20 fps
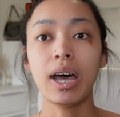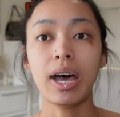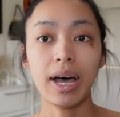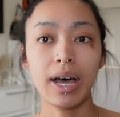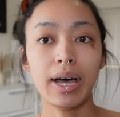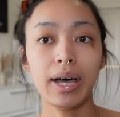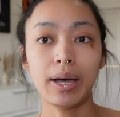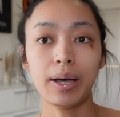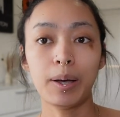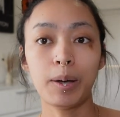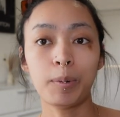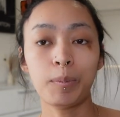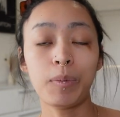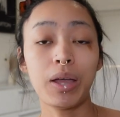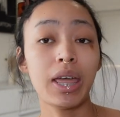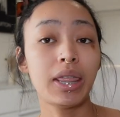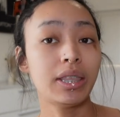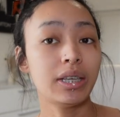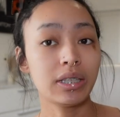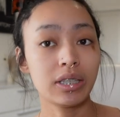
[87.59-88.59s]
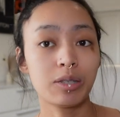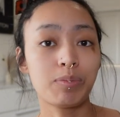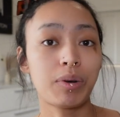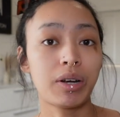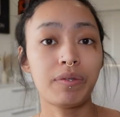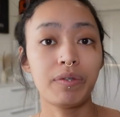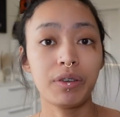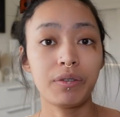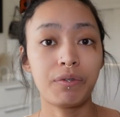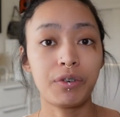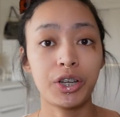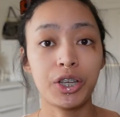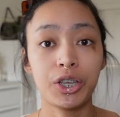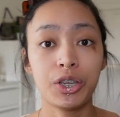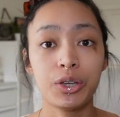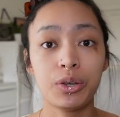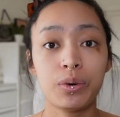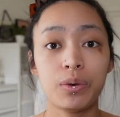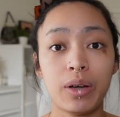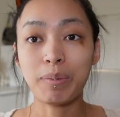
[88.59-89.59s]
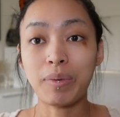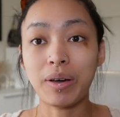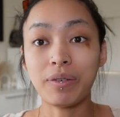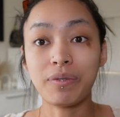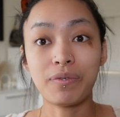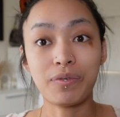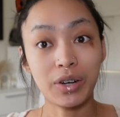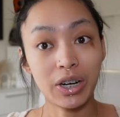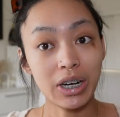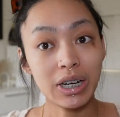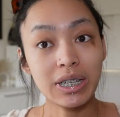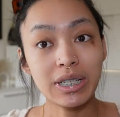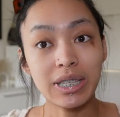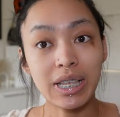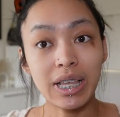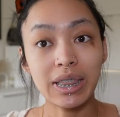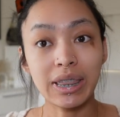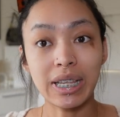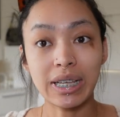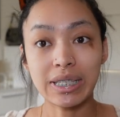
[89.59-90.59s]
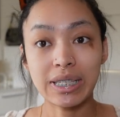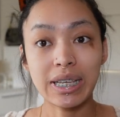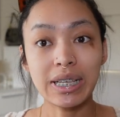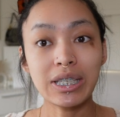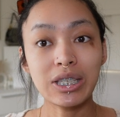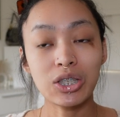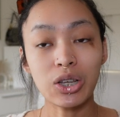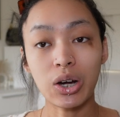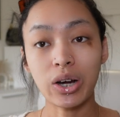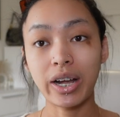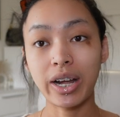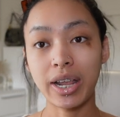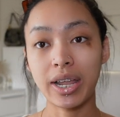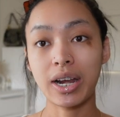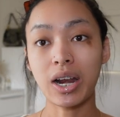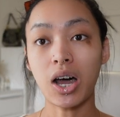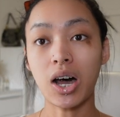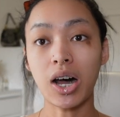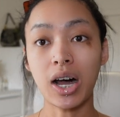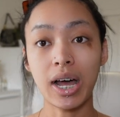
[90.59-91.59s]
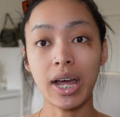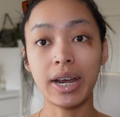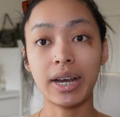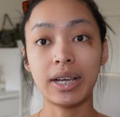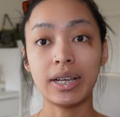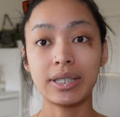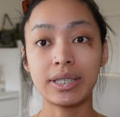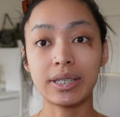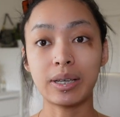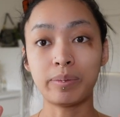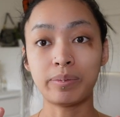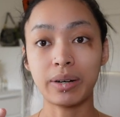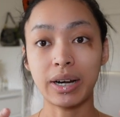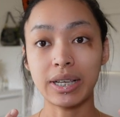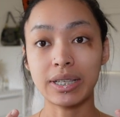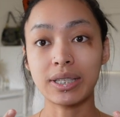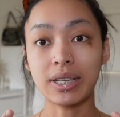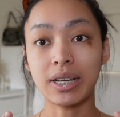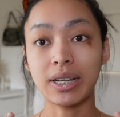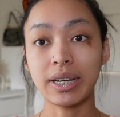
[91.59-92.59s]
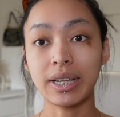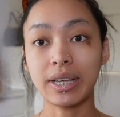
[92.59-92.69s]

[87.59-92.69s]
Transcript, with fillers: Um, this is perfect for you. But first, let's get started on some press-on